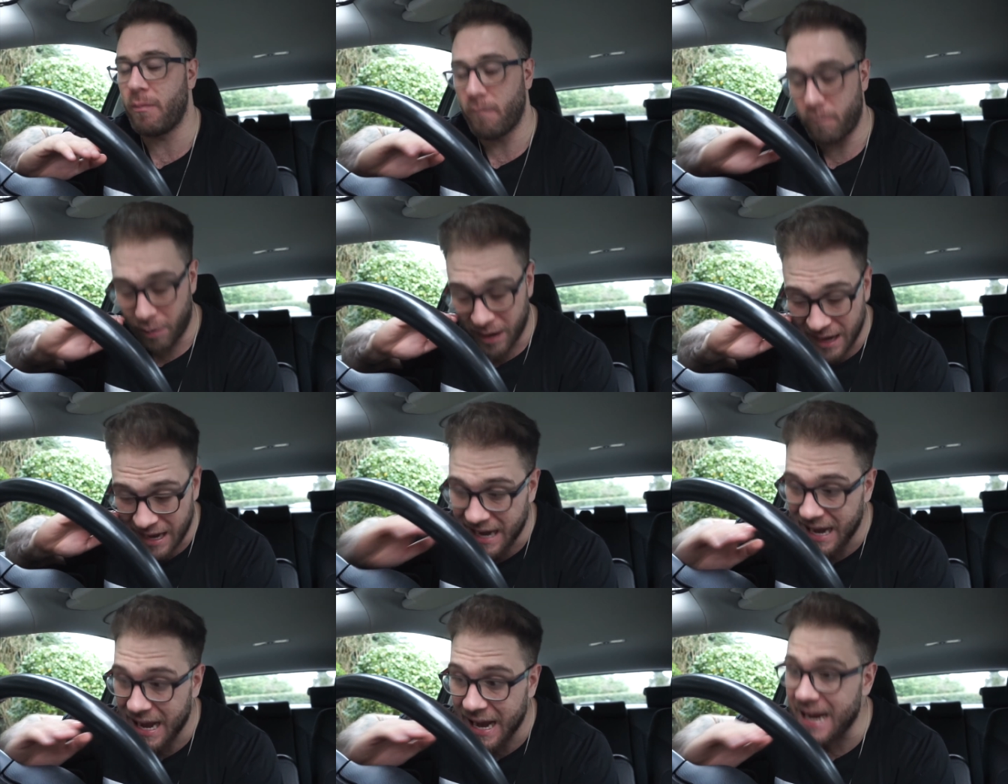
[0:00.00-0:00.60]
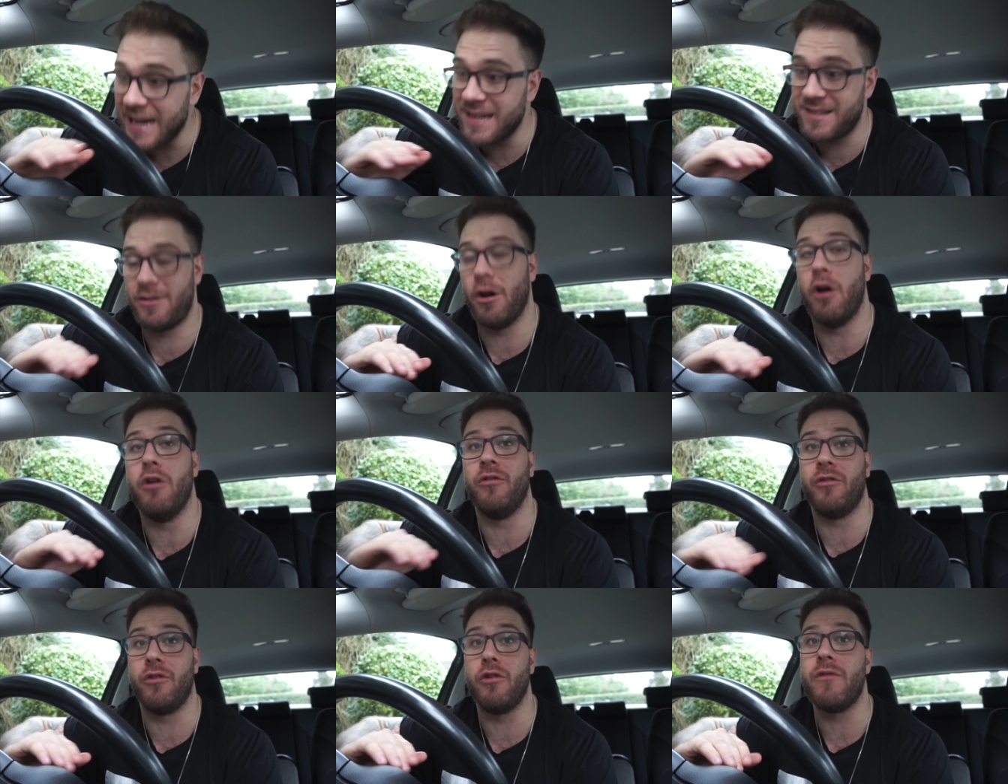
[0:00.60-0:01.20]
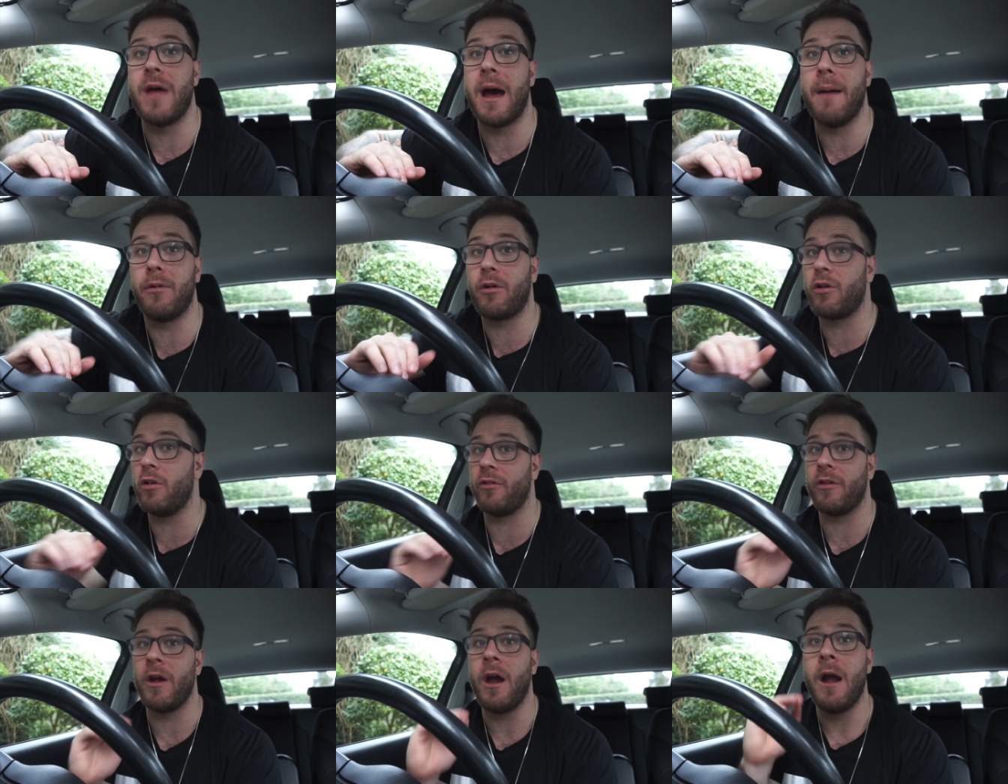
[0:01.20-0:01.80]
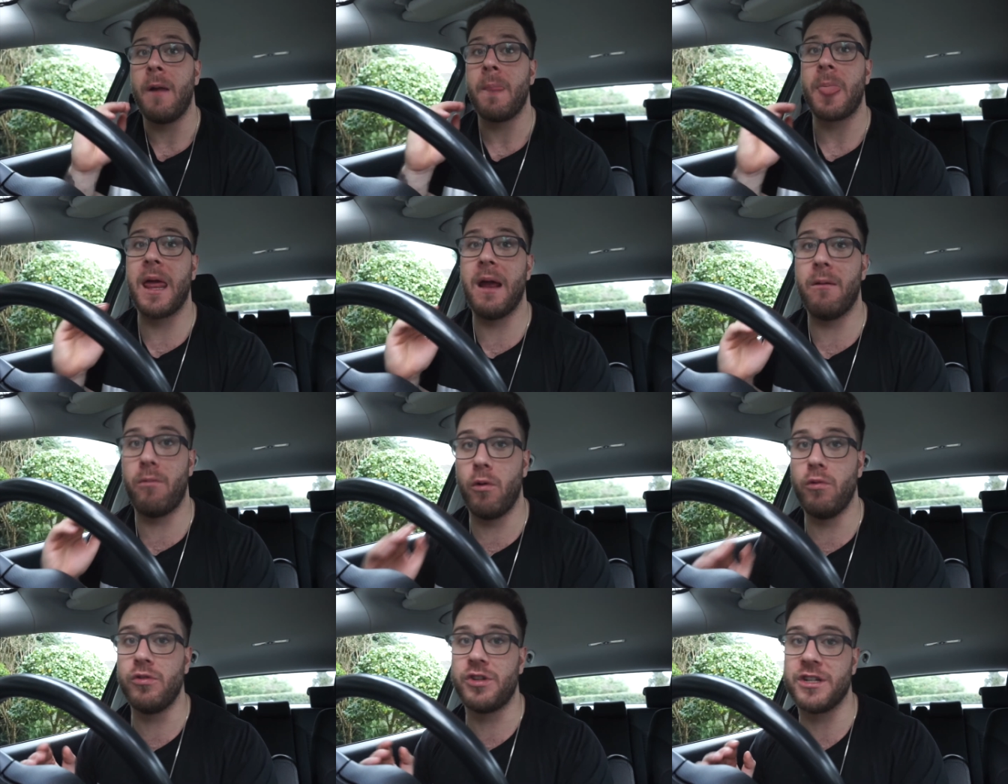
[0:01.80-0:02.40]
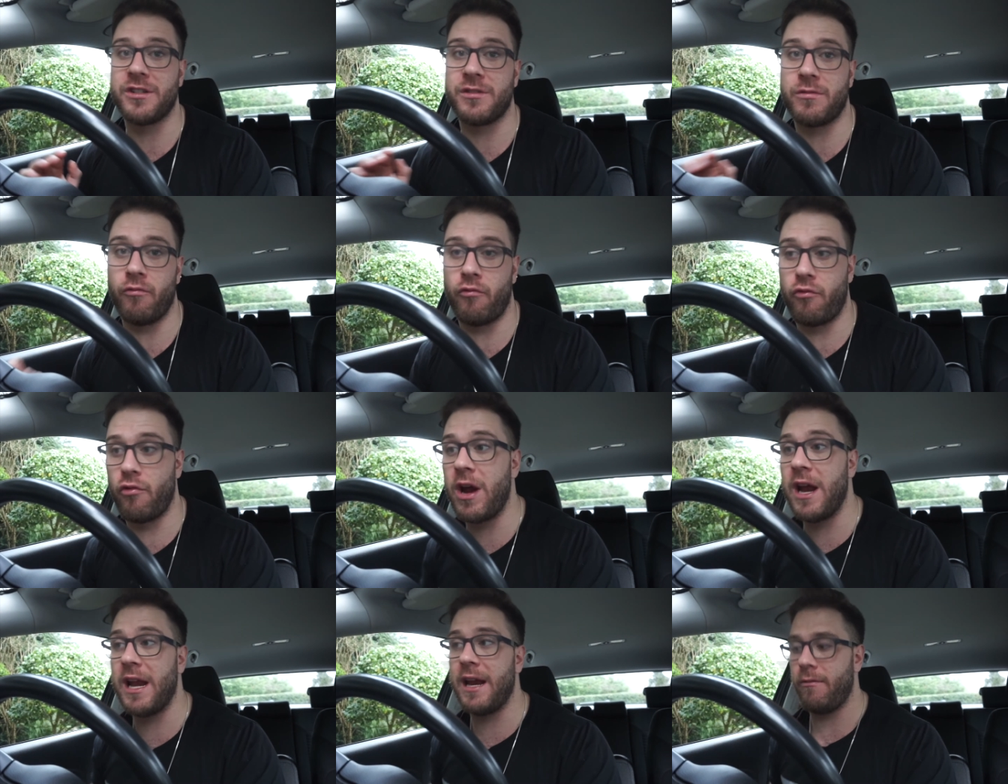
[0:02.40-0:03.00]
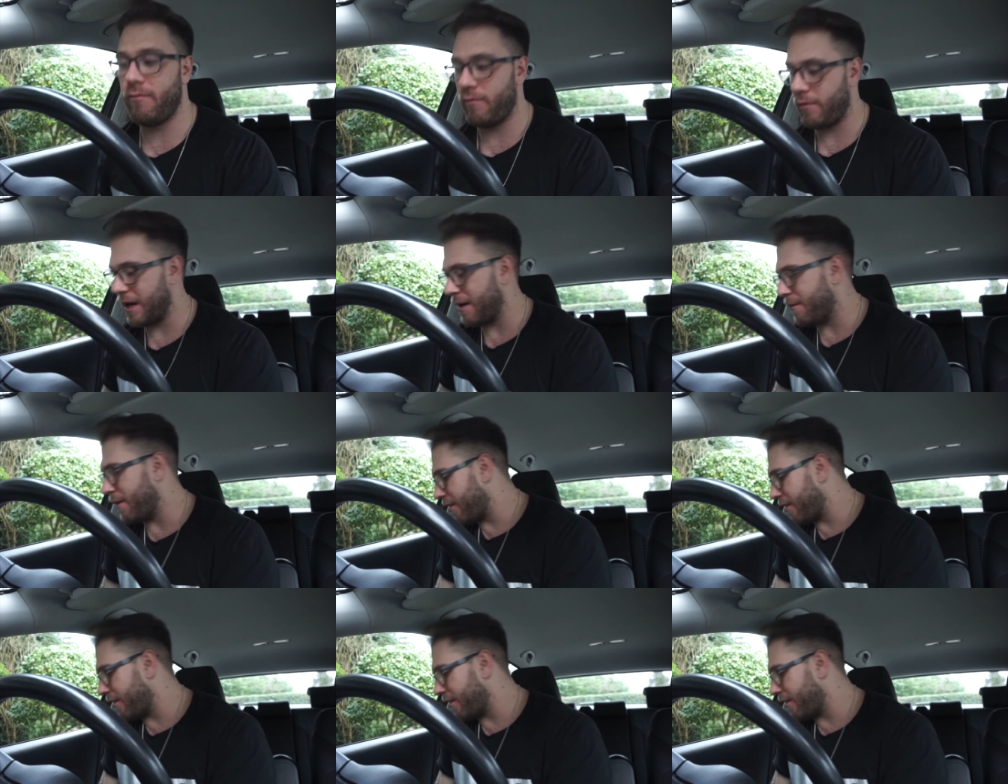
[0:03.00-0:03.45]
Please don't do that, because it will just really... Can my